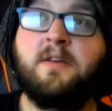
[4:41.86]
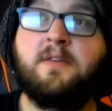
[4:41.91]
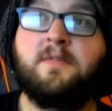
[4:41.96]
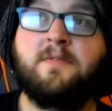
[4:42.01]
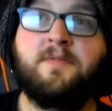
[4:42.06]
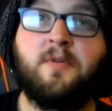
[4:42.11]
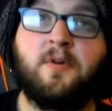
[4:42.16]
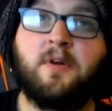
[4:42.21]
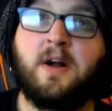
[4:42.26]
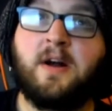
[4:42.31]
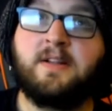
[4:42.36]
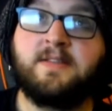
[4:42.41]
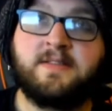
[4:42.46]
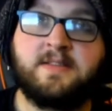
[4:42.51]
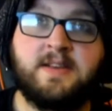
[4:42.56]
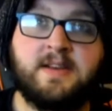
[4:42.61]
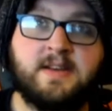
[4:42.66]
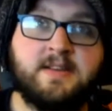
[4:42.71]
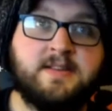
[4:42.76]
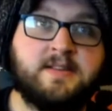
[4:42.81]
4 on
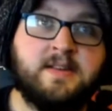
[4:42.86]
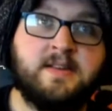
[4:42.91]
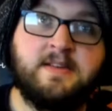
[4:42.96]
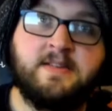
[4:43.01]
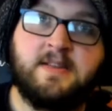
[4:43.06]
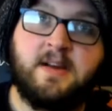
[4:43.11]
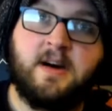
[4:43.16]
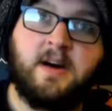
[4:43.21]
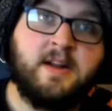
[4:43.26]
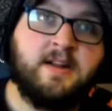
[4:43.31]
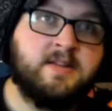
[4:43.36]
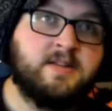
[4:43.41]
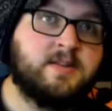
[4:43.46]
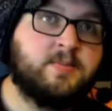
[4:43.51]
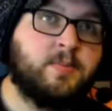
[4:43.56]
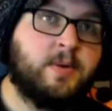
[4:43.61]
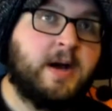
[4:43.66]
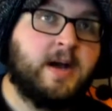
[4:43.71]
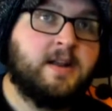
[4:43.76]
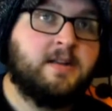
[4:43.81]
6 is on
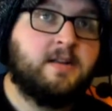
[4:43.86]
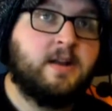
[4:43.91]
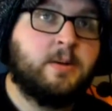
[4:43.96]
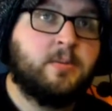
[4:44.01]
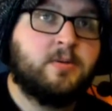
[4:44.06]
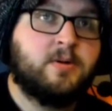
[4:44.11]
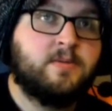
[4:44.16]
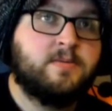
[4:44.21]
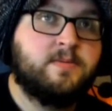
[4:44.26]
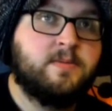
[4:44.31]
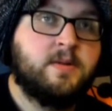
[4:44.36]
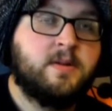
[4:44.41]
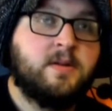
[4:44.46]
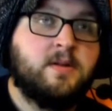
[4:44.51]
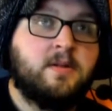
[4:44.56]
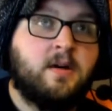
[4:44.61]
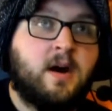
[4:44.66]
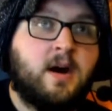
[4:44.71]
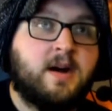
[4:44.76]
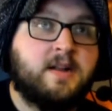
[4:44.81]
spot number
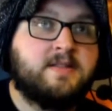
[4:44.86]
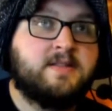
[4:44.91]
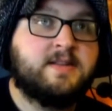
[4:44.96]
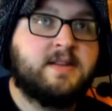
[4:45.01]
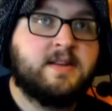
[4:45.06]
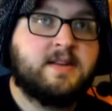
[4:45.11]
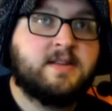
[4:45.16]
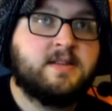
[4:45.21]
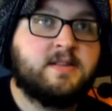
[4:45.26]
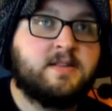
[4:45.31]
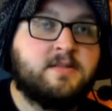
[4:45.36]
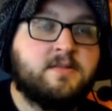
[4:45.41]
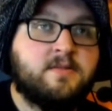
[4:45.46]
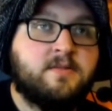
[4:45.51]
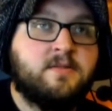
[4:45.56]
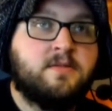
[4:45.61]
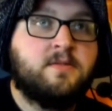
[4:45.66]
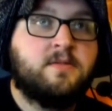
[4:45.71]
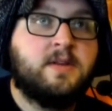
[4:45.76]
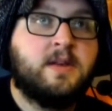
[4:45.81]
on 6
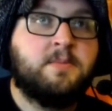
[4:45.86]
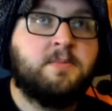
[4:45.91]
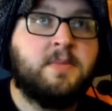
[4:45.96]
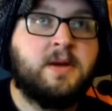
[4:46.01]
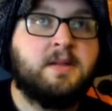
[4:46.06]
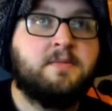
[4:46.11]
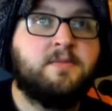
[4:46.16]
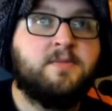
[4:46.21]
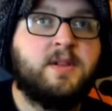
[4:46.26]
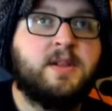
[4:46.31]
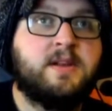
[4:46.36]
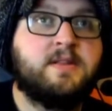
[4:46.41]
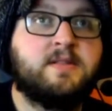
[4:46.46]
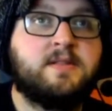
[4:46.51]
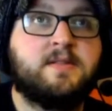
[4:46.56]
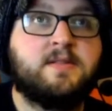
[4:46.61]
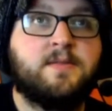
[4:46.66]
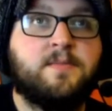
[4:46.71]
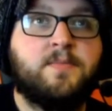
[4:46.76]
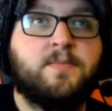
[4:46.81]
in my list.